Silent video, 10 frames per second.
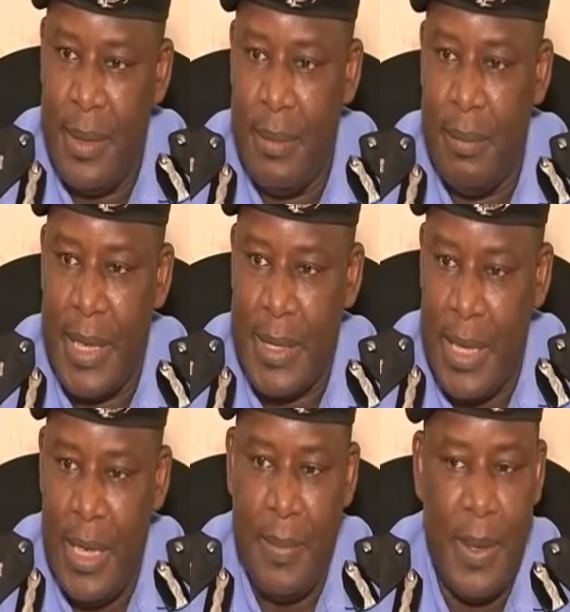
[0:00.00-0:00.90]

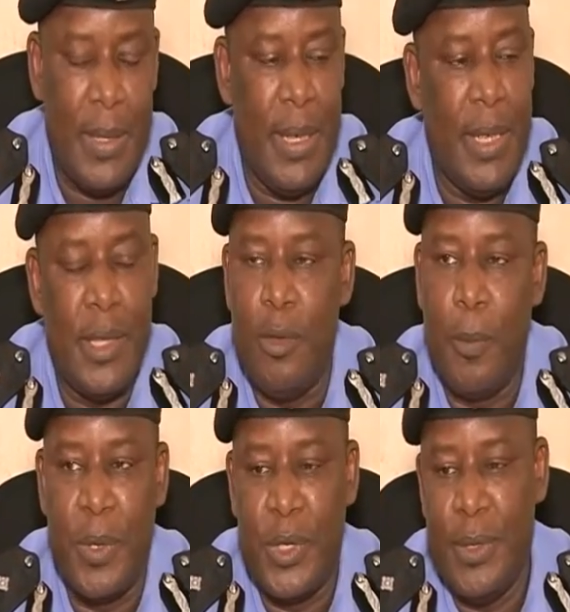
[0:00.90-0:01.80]
myself and the AC
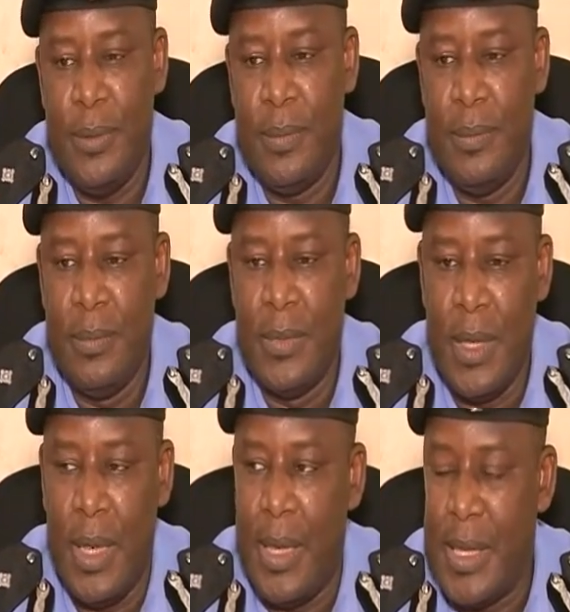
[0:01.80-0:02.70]
operation
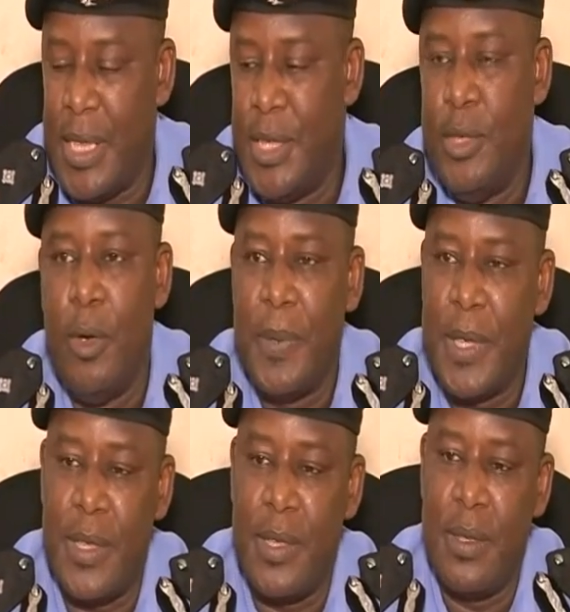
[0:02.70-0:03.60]
and other senior
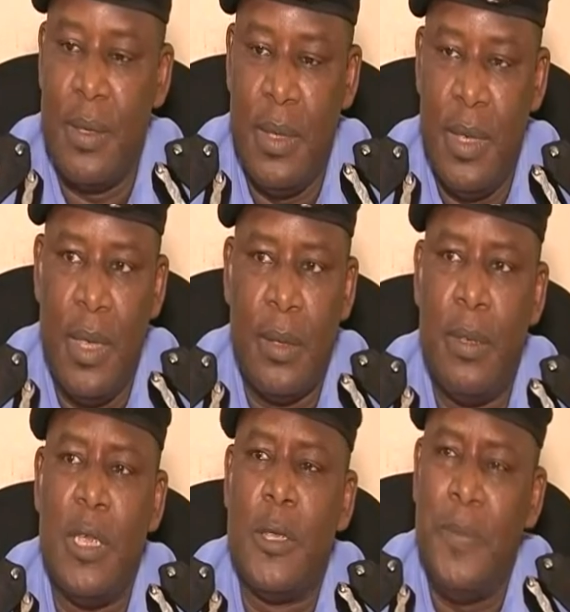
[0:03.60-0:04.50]
officers to
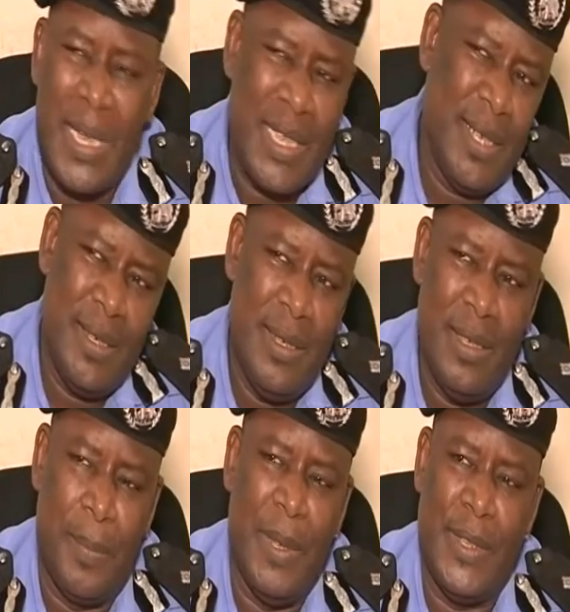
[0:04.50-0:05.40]
inspect the
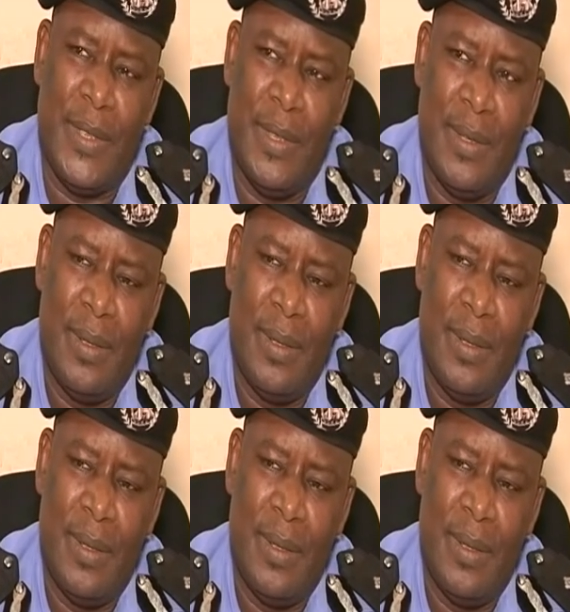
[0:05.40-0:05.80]
place